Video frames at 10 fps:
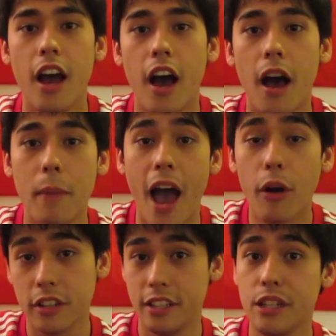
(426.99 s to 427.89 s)
how
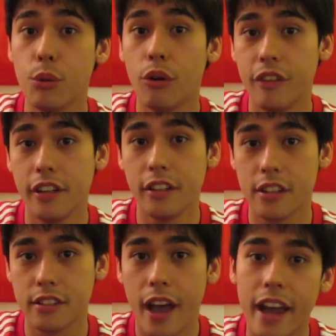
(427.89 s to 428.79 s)
Coutinho will fit into
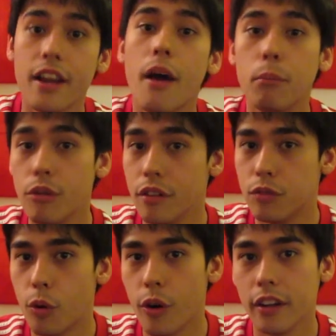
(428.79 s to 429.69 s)
the side moving
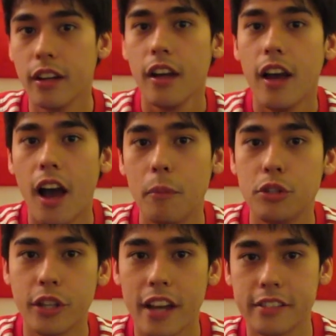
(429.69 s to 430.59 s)
forward.
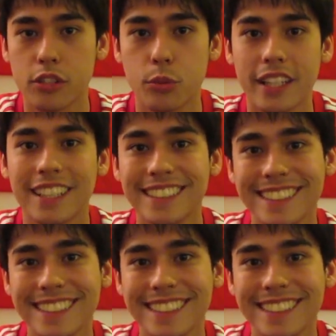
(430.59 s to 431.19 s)
See you guys next week.